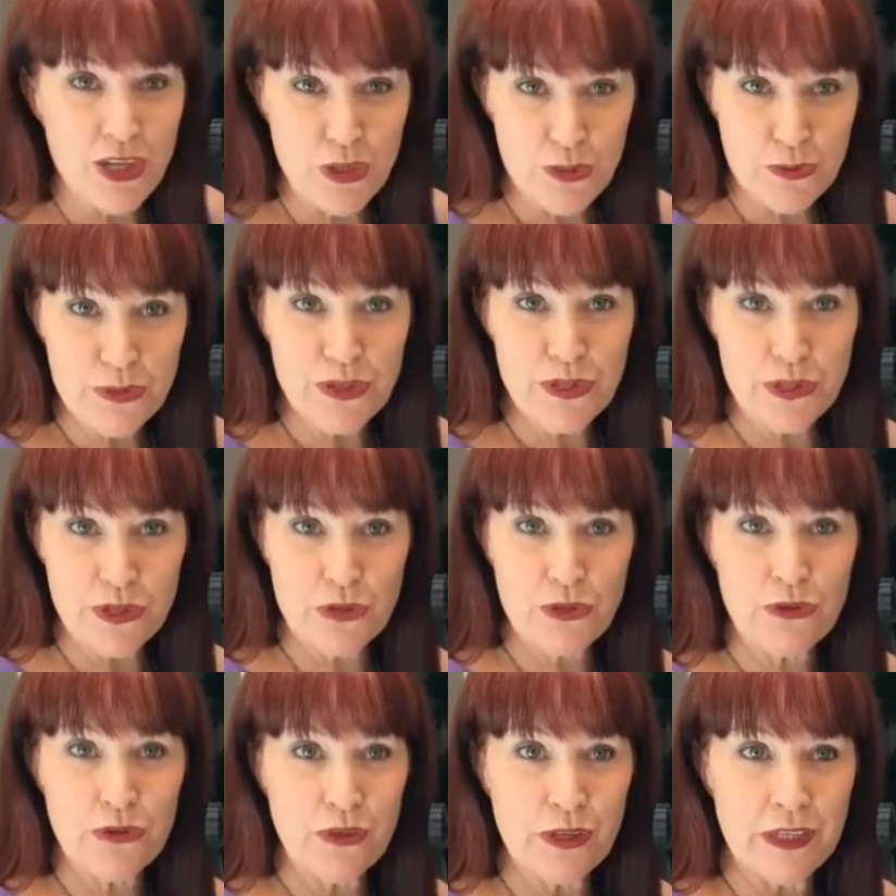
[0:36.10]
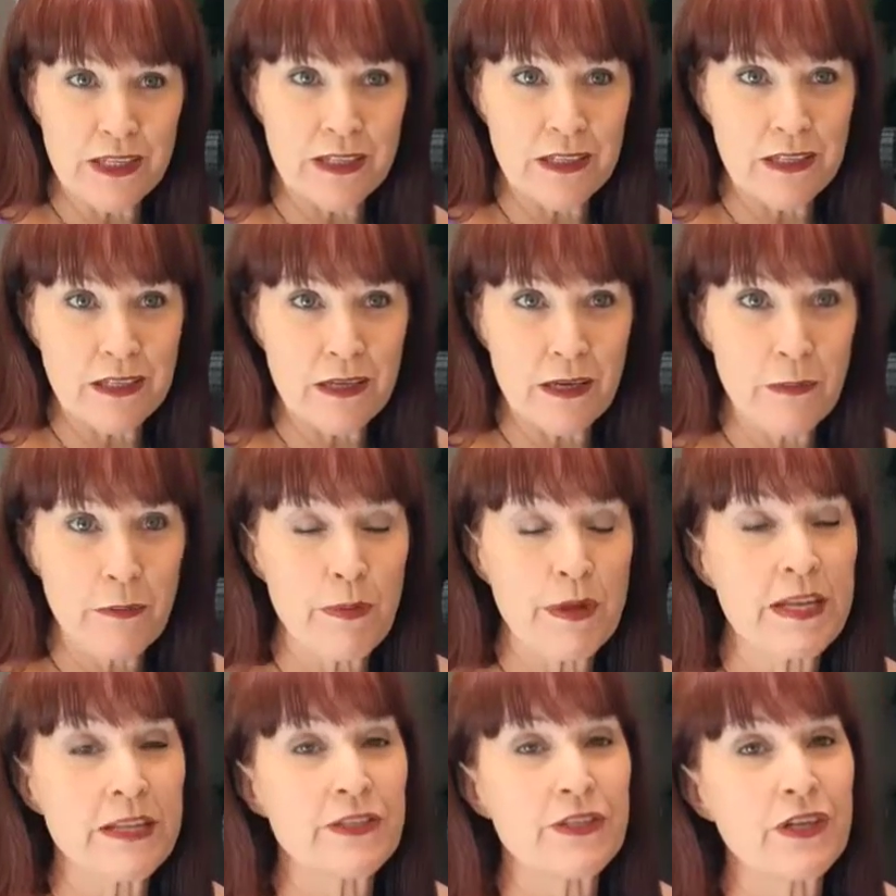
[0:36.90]
uses should,
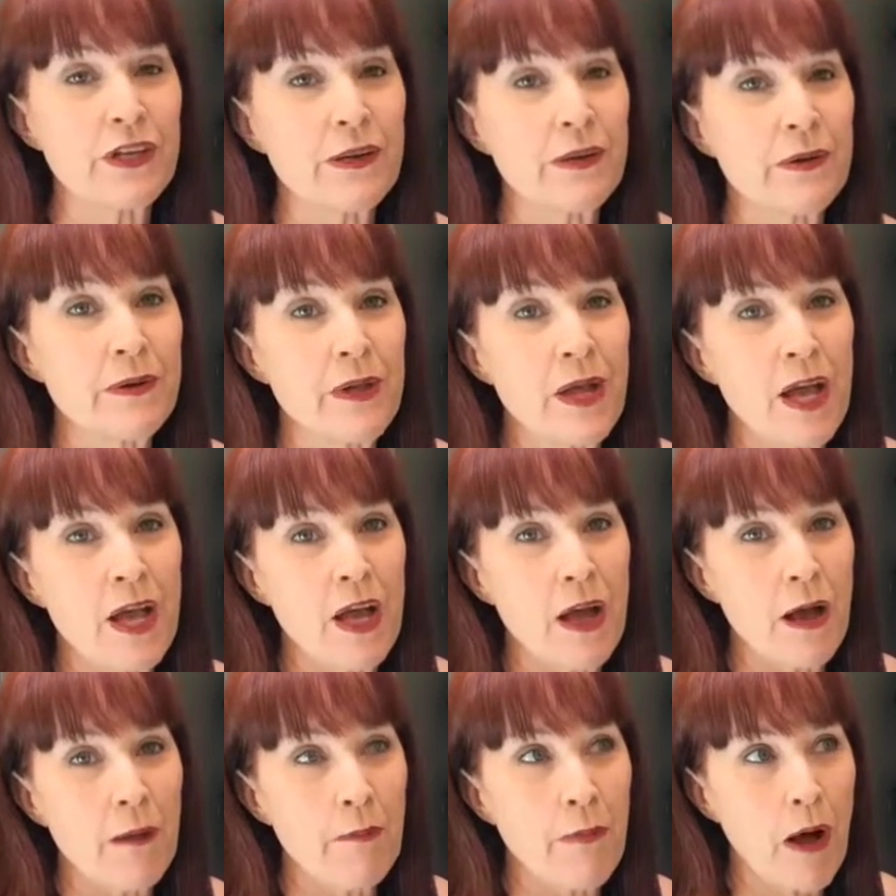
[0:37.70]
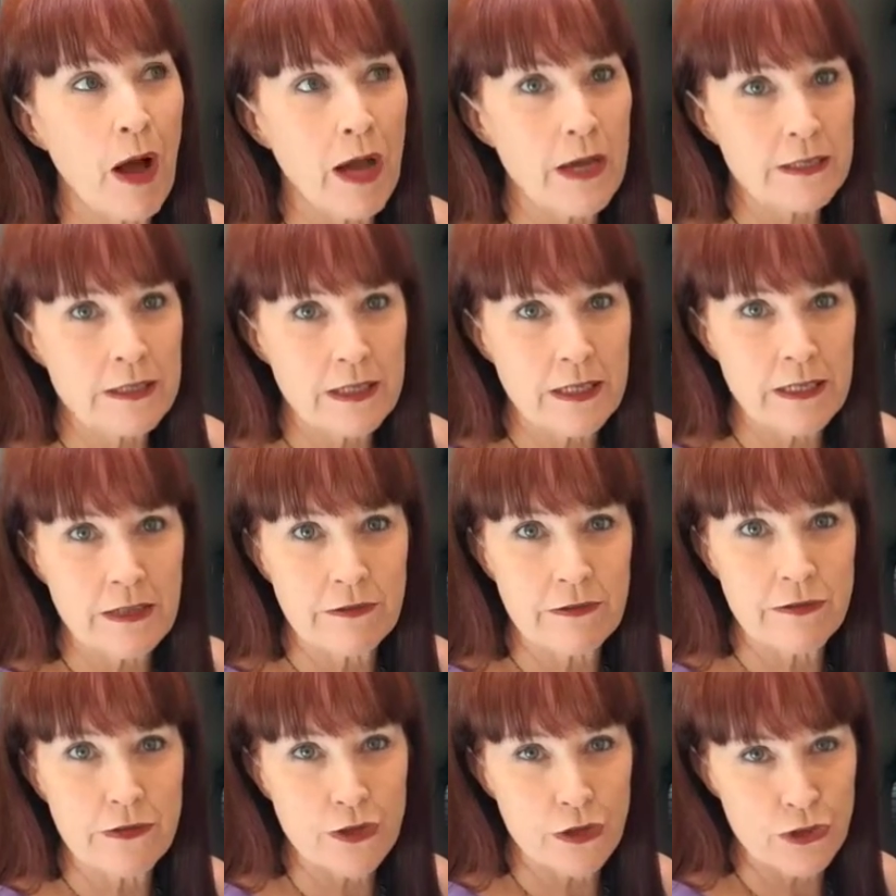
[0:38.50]
but it's a
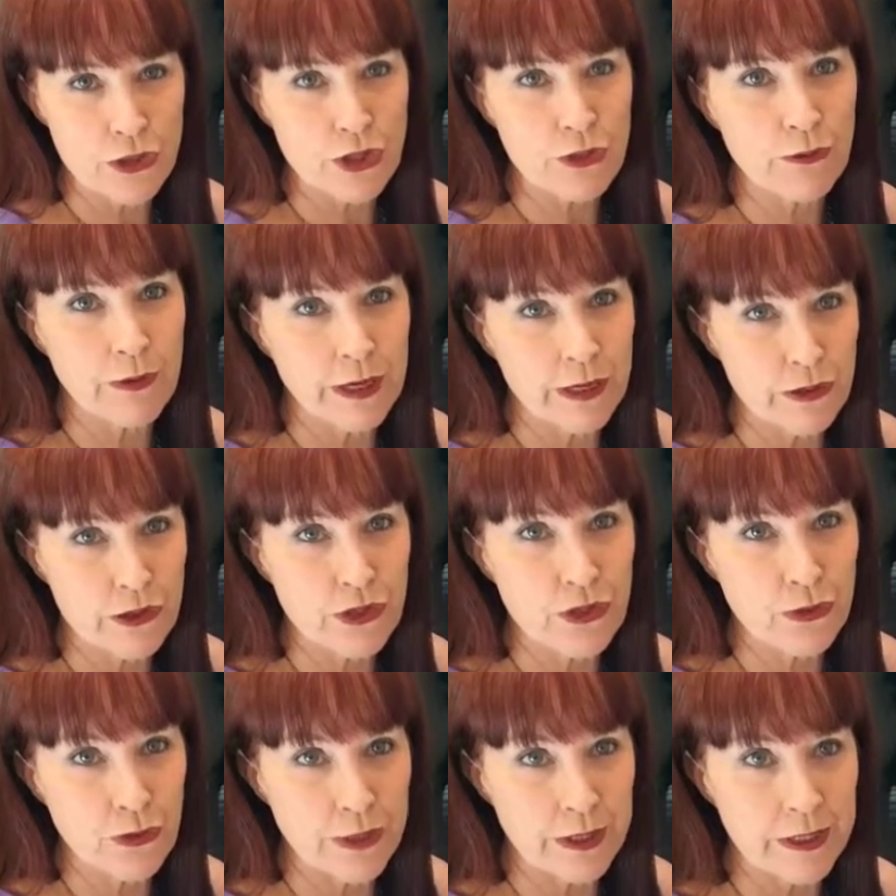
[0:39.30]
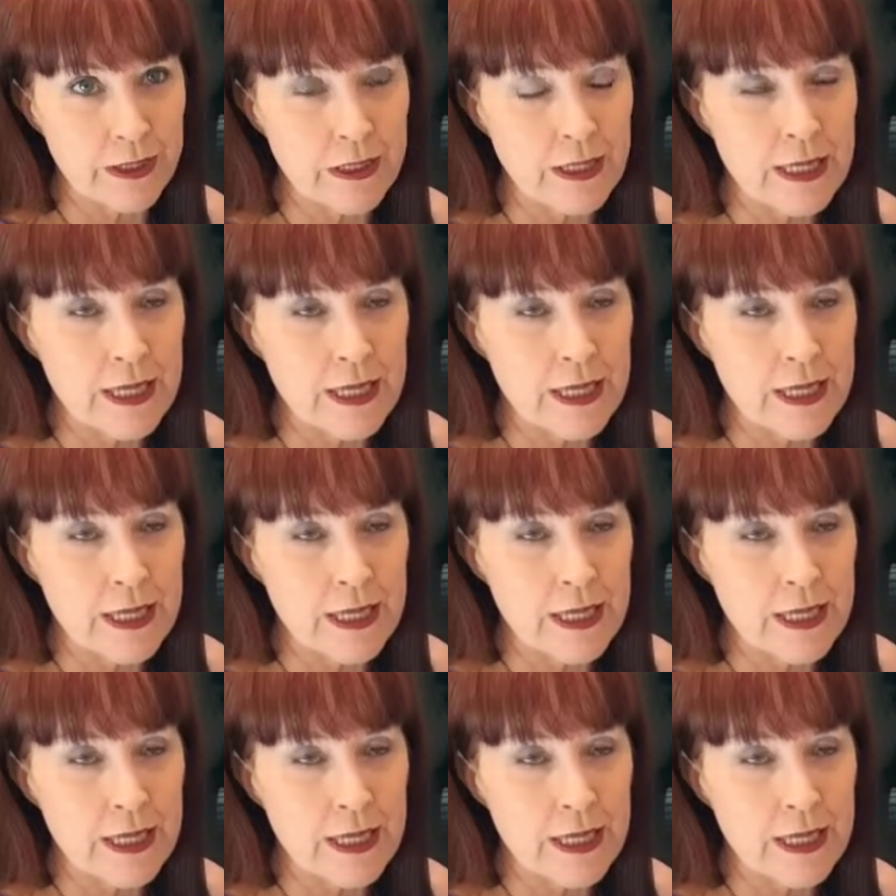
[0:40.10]
positive nurturing should.